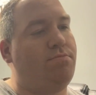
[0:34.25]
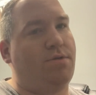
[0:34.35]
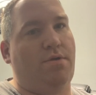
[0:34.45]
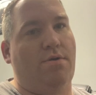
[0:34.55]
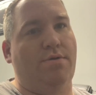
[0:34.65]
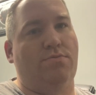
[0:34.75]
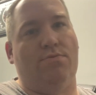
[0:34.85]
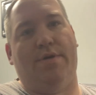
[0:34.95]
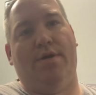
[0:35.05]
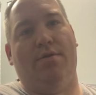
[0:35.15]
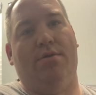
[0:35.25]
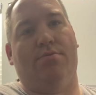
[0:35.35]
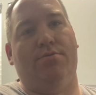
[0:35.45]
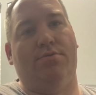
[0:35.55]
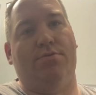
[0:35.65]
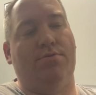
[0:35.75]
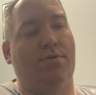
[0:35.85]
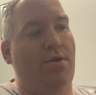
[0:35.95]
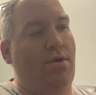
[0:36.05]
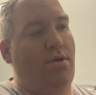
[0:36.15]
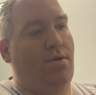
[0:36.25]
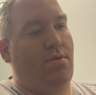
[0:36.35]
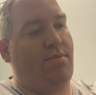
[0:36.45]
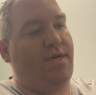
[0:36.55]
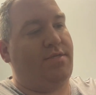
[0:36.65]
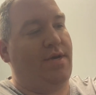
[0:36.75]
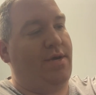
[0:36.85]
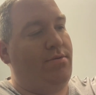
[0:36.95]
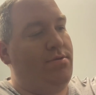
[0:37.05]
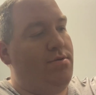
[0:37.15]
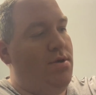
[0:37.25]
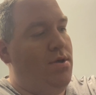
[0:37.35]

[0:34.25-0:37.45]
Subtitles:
but there is one here local to my town.